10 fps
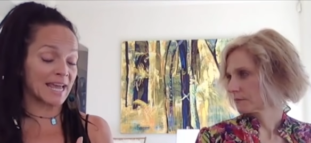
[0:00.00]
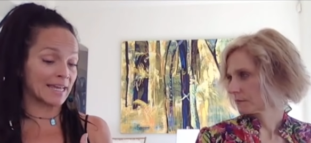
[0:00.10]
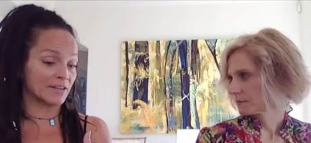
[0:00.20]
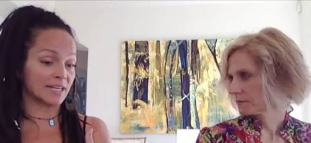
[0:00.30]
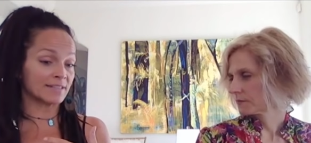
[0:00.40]

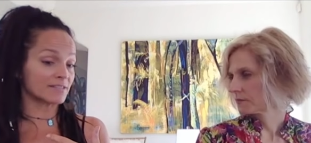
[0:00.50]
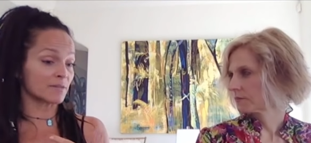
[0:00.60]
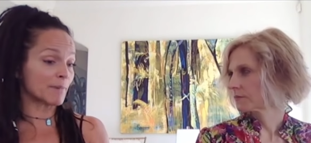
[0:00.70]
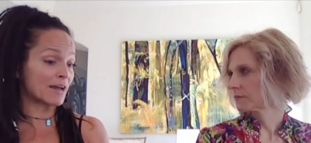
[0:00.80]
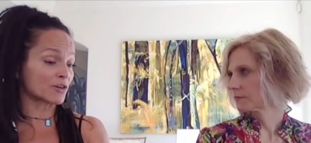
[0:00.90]
Speaker 1: and it
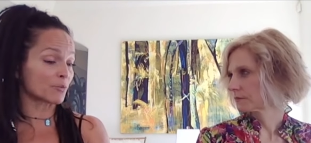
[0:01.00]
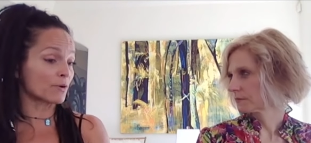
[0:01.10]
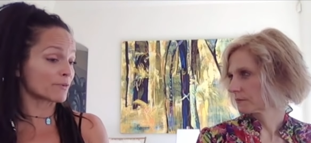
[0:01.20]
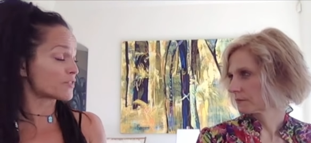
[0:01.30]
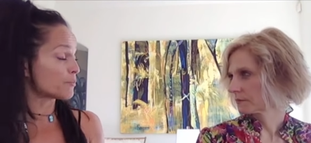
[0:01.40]
doesn't matter
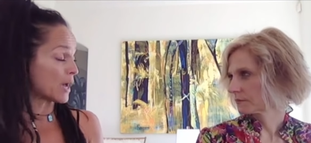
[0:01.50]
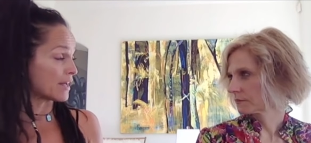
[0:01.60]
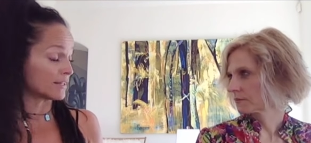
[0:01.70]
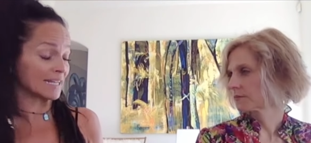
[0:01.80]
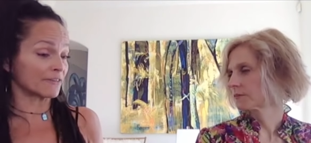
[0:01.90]
what rhythm
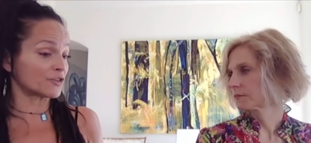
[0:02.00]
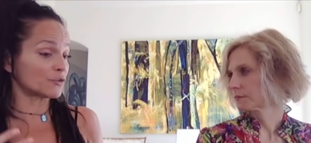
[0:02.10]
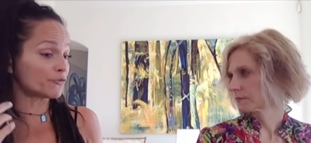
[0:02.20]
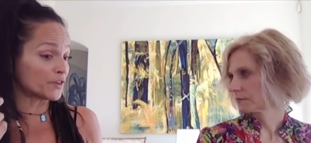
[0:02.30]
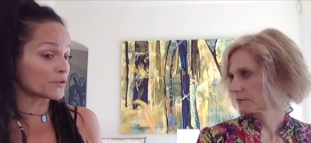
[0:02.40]
pat like if you
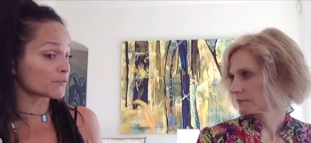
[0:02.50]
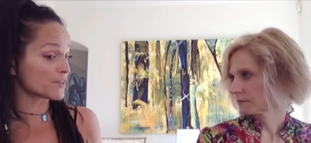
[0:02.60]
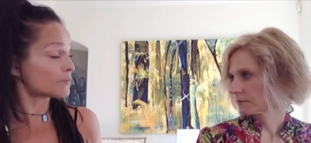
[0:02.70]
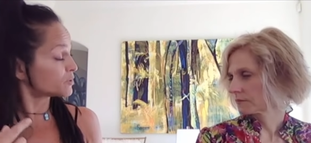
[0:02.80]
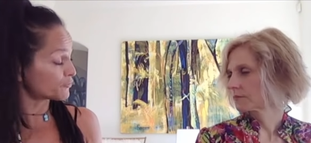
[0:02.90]
feel the
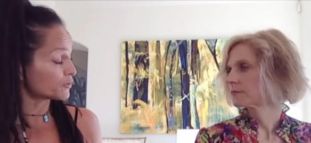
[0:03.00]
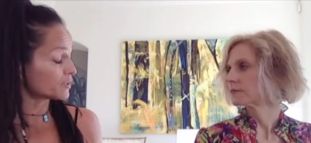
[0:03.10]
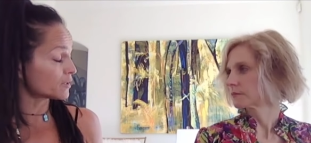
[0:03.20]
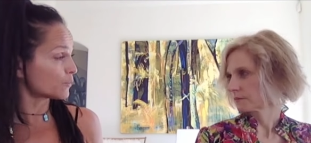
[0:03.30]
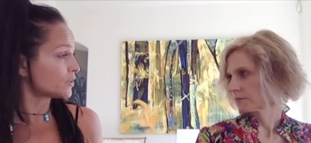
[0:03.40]
rhythm
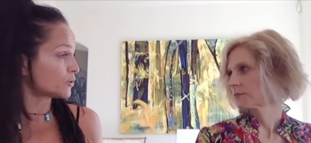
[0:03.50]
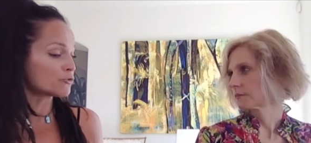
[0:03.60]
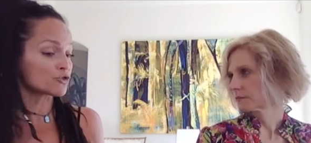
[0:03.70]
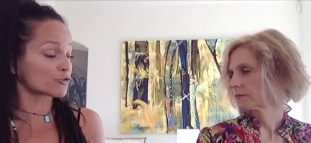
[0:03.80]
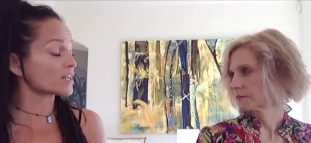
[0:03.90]
differently than we do,
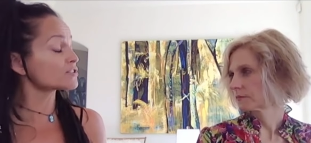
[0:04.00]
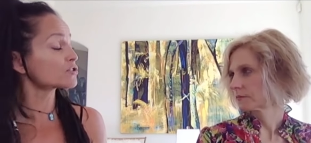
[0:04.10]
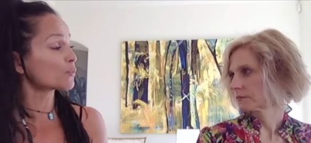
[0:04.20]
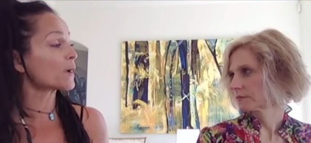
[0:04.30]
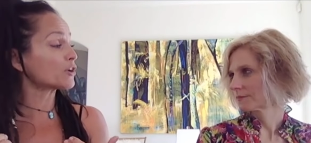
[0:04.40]
trust
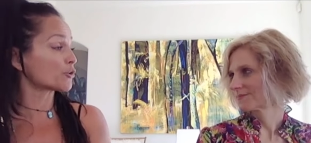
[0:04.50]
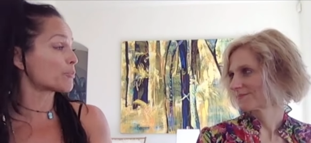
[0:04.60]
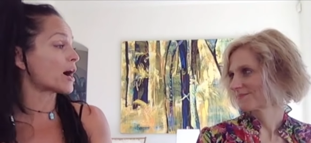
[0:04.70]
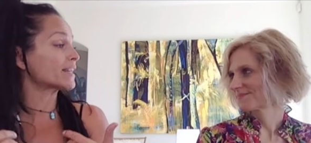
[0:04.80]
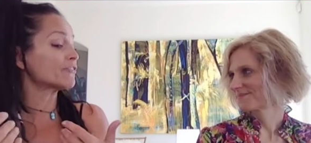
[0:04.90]
the way your
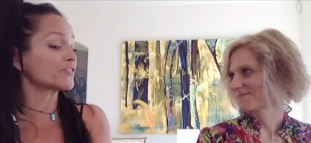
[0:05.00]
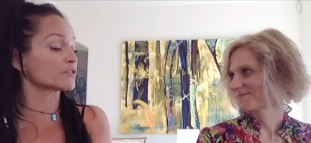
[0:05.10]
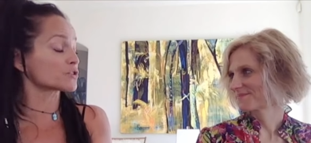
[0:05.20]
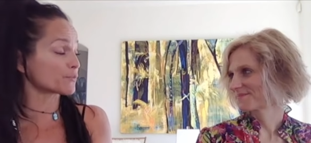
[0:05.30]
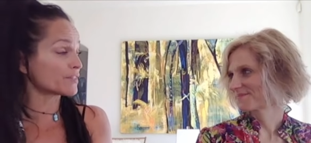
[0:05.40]
body
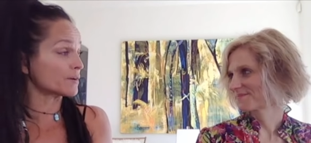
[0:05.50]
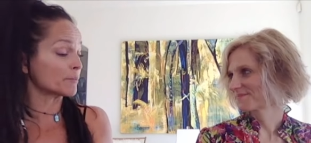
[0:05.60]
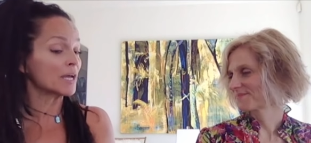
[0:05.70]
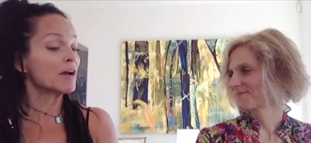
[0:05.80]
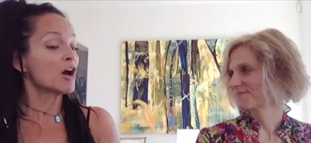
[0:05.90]
feels the rhythm.
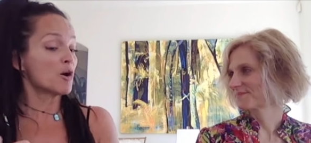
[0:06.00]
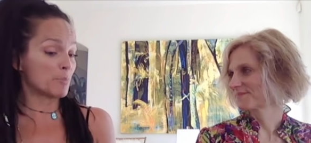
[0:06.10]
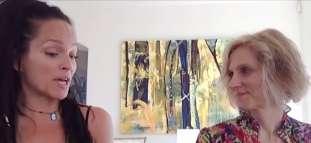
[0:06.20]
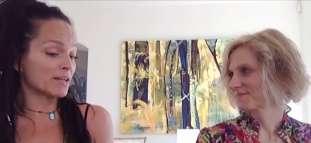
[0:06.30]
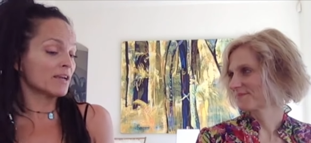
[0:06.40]

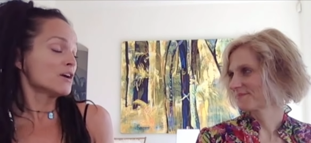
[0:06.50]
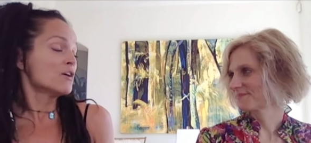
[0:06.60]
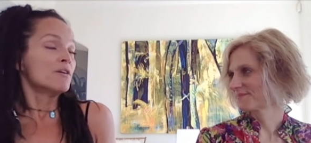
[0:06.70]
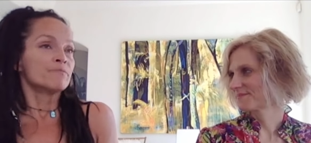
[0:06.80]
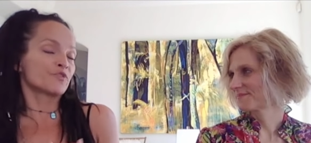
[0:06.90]
But
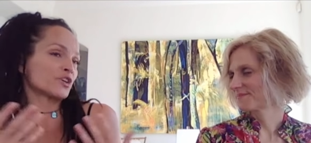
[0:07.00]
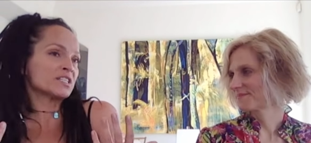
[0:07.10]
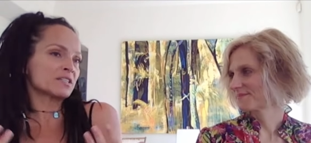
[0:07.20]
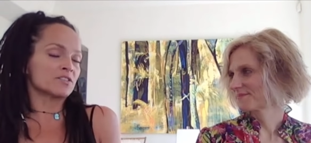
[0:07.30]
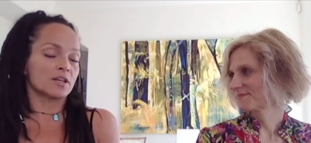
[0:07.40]
for
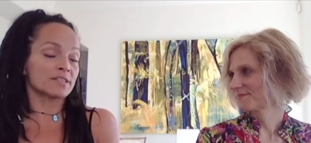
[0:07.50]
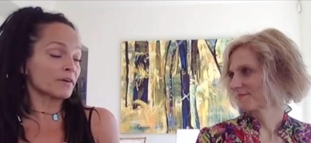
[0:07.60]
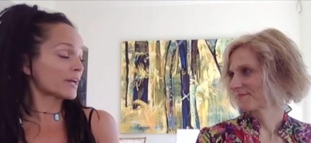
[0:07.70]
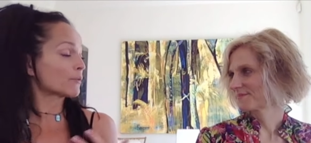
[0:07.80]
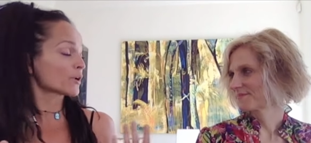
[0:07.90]
instance, I'll say,
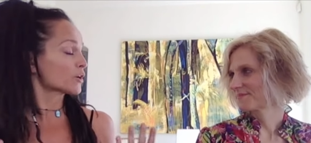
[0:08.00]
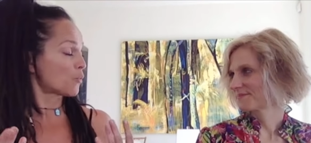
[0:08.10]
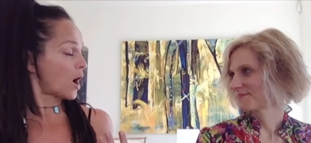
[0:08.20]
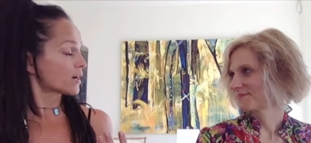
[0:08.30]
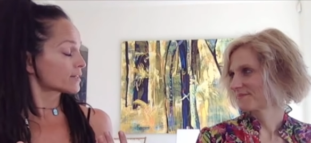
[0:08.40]
okay, we're gonna
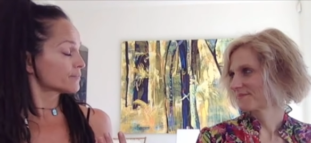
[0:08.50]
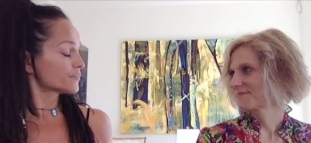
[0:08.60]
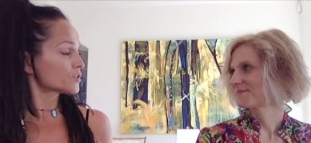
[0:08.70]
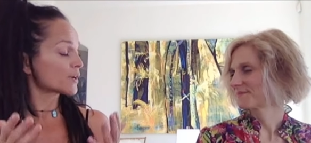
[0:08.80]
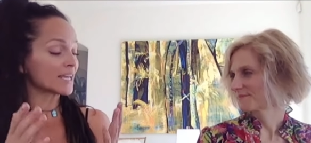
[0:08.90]
walk.
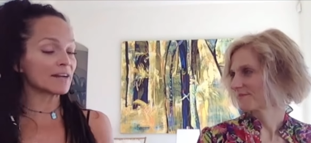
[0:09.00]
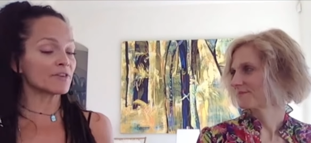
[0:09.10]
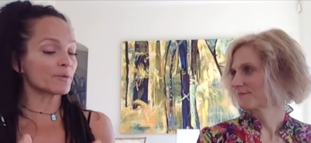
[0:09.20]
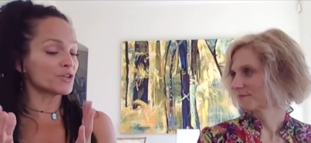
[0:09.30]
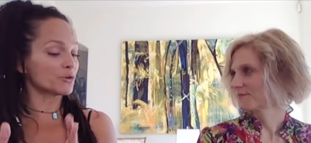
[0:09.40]
So I get
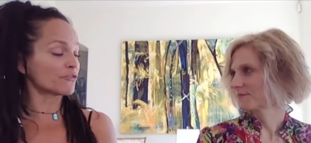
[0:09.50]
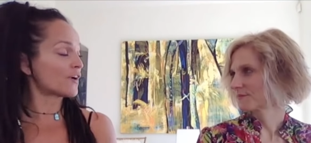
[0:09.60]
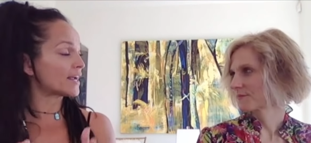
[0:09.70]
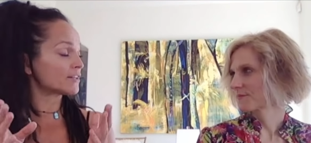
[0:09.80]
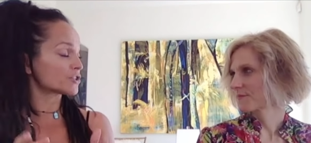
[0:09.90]
everyone
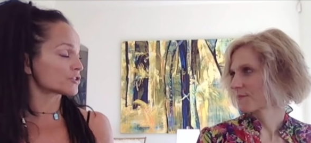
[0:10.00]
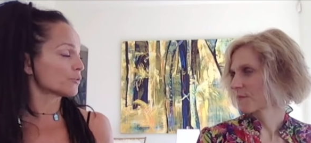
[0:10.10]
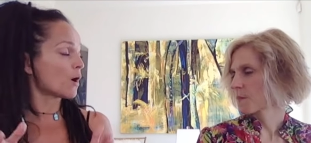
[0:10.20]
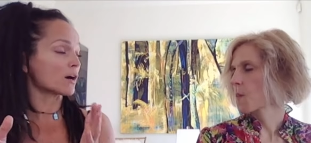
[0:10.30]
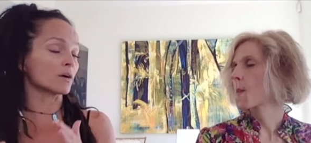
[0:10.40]
unified in just a
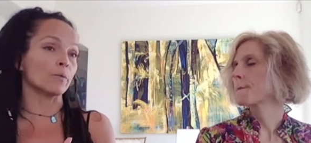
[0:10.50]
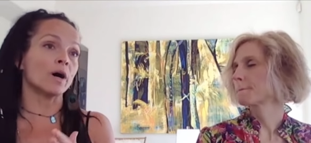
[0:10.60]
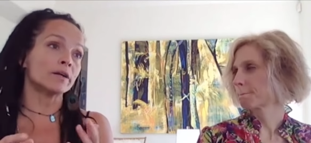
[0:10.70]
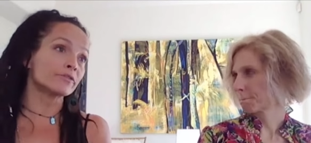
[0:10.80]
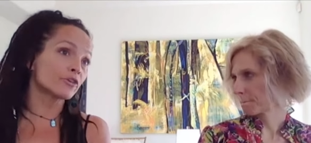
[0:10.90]
walk, a
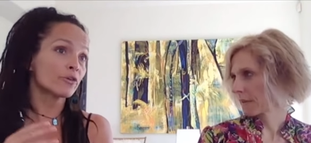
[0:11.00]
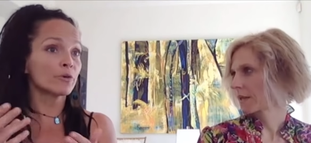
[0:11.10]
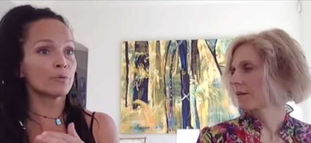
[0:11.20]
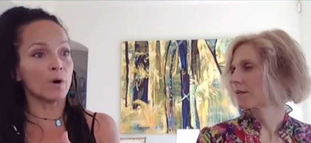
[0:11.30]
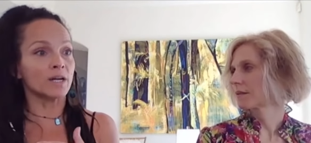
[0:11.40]
one,
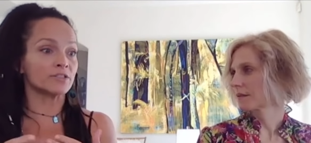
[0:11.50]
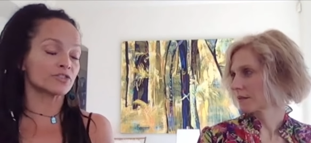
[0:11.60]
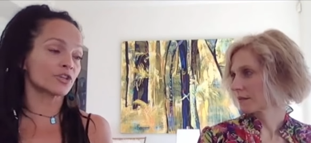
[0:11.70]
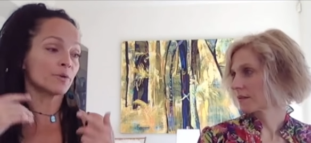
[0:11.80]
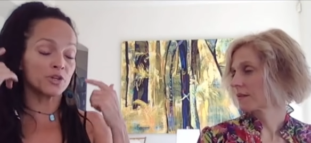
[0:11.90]
two, one,
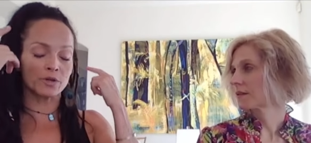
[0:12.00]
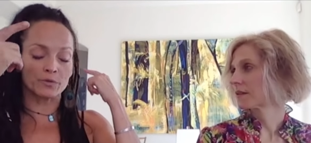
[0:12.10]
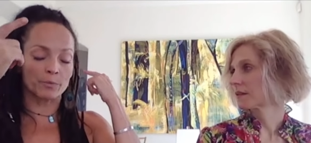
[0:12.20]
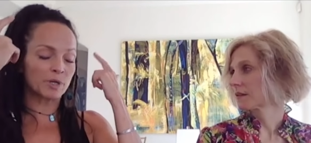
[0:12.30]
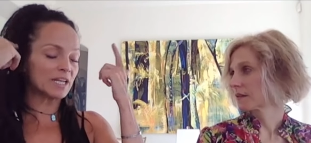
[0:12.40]
two, and you can
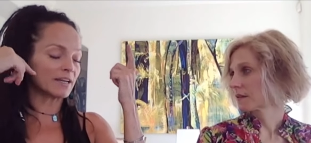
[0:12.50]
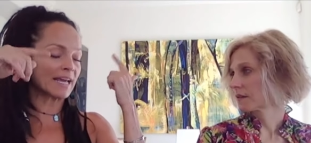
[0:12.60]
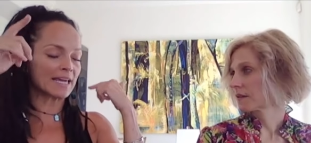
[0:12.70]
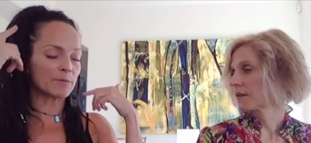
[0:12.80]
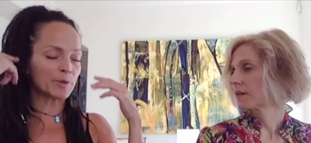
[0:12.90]
repeat it. And I
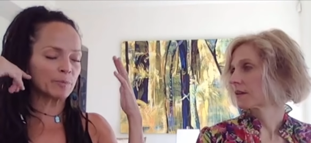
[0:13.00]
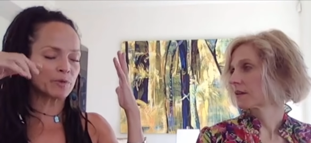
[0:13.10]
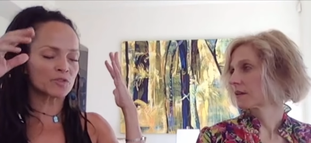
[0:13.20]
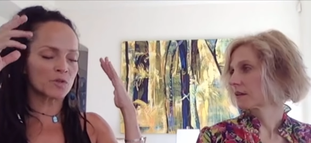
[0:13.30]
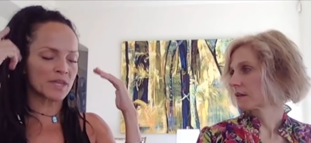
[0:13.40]
get people
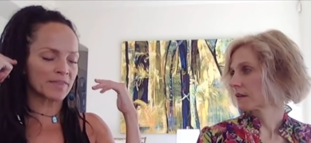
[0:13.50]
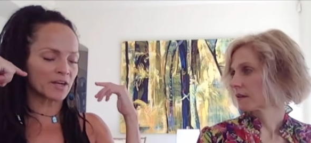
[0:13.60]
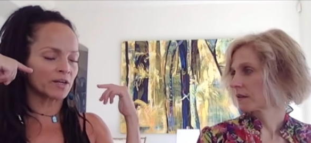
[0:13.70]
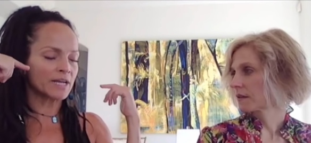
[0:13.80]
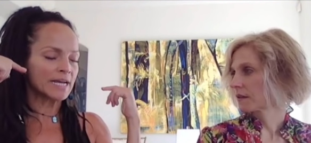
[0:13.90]
so that
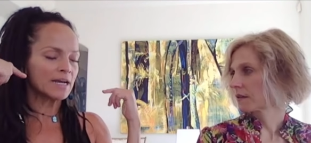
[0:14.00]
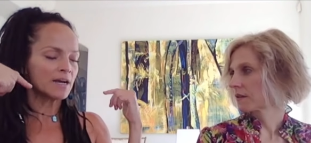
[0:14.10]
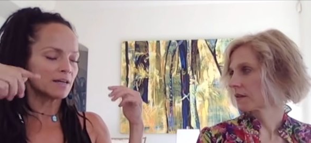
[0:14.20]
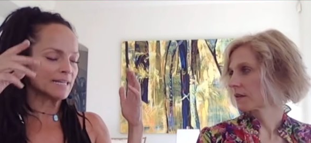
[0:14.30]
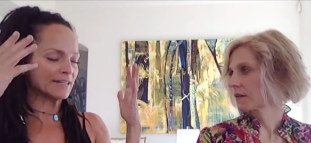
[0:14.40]
they're
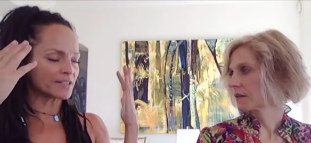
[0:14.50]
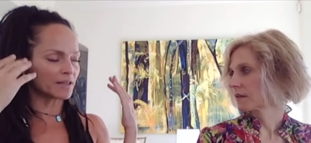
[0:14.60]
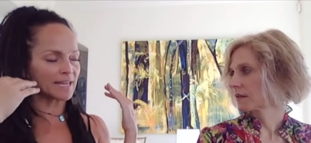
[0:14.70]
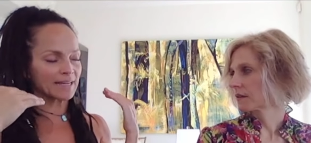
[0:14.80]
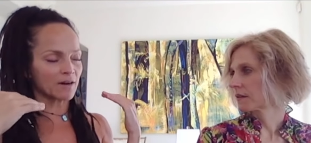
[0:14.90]
into
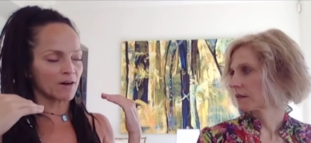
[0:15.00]
like